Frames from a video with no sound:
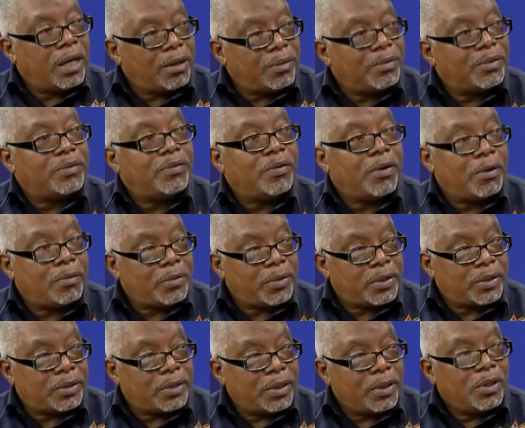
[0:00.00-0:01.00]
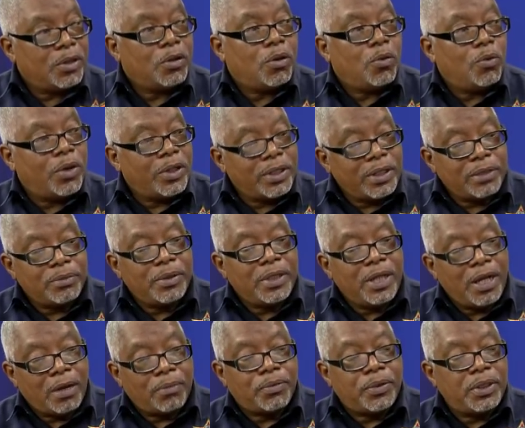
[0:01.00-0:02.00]
And the capital development. Now, what has
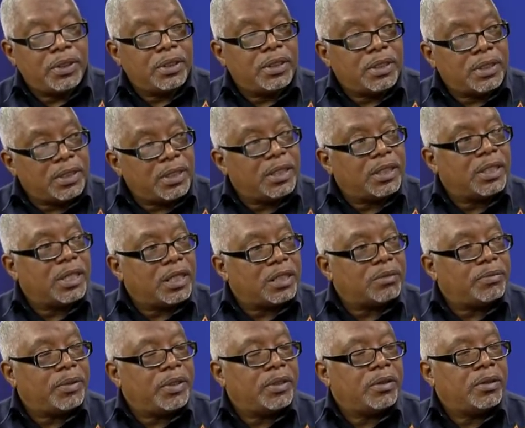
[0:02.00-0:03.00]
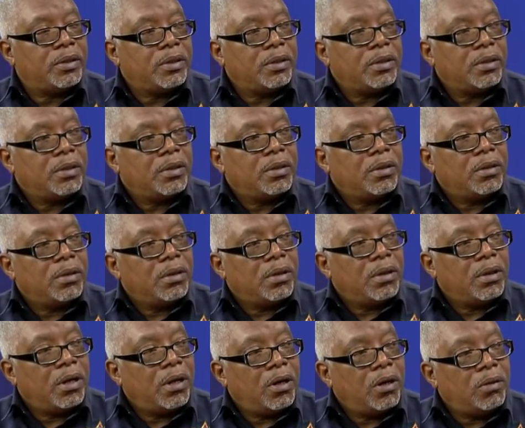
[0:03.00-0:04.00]
been happening, the state has been
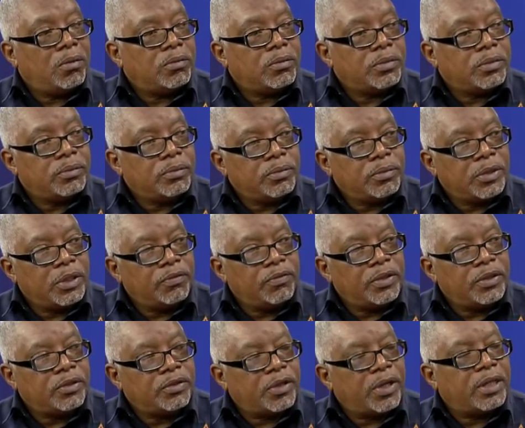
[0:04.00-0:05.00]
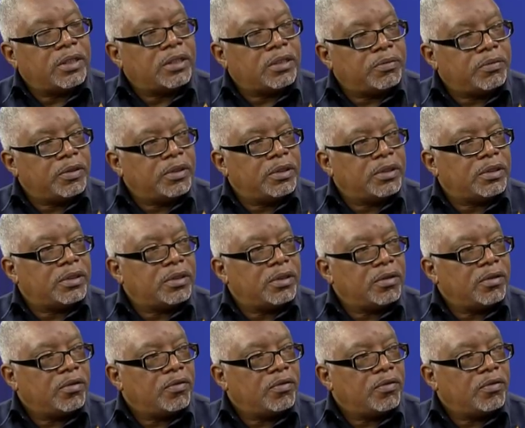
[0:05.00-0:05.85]
given transfers